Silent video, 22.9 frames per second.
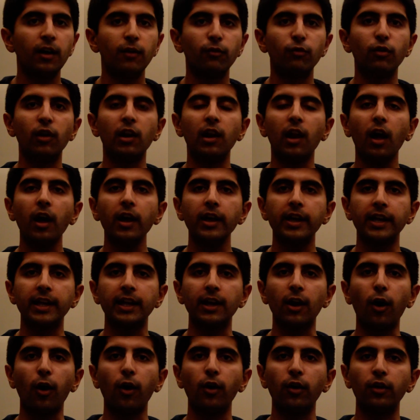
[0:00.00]

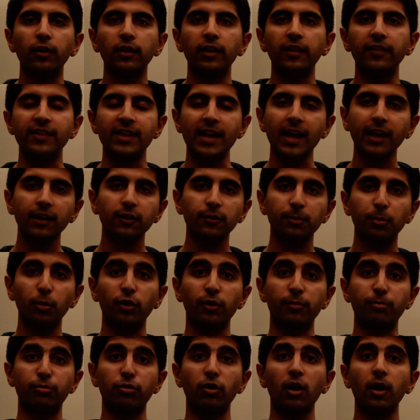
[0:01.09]
relying on the export
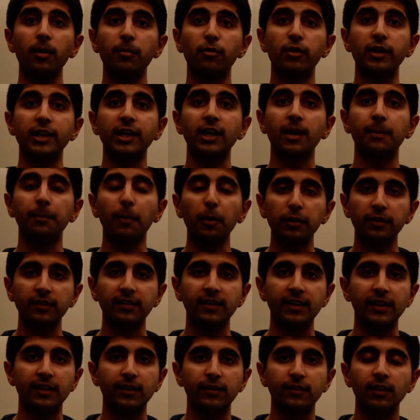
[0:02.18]
of primary
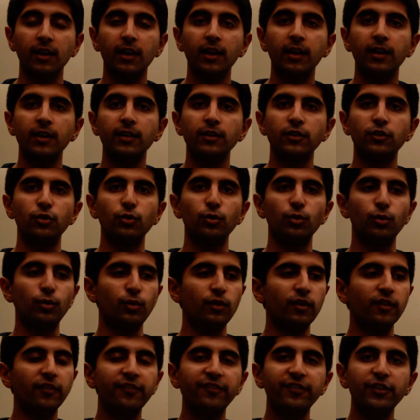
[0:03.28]
commodities to
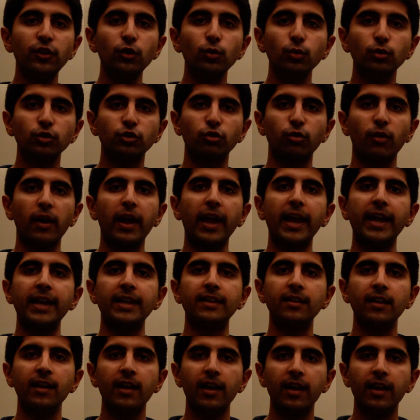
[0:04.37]
fuel trade,